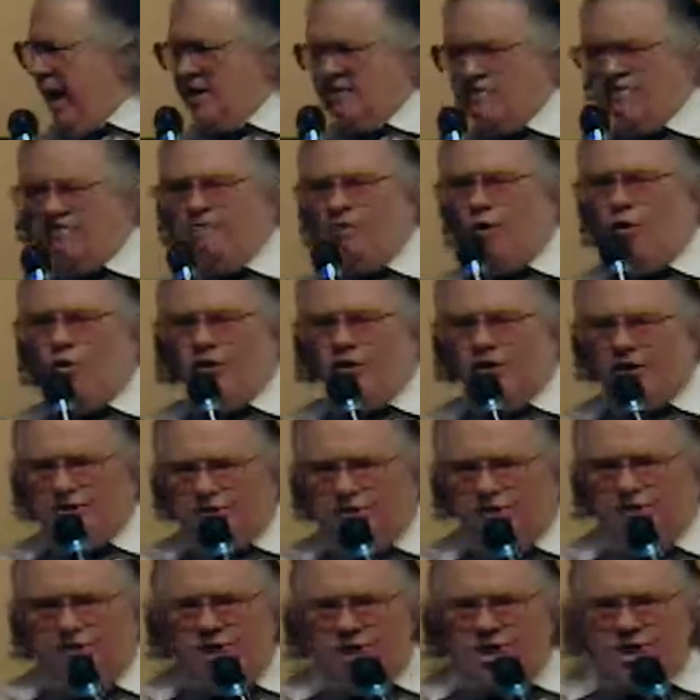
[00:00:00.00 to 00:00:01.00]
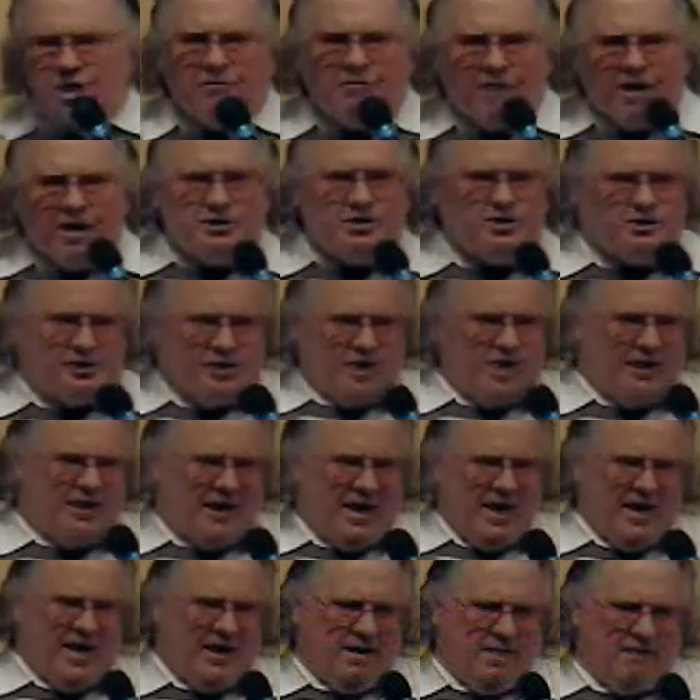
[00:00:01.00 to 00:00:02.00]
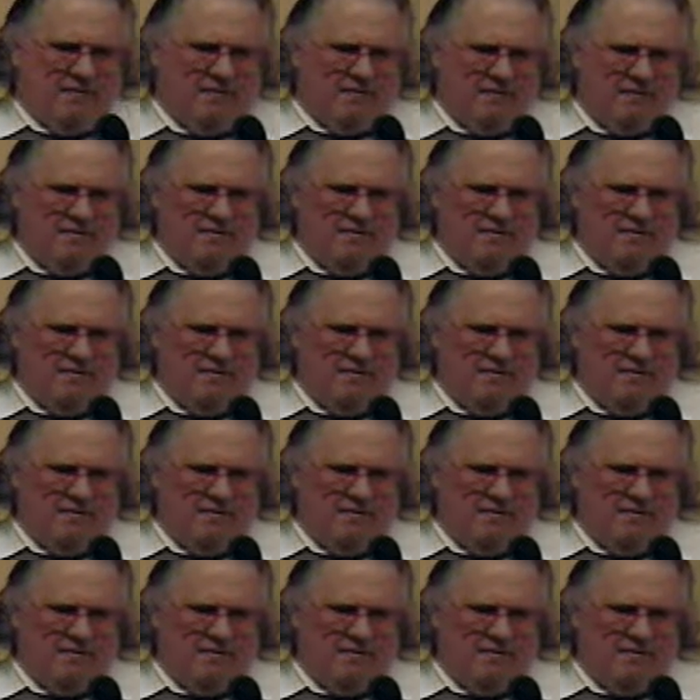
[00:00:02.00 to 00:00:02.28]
And for a generation now,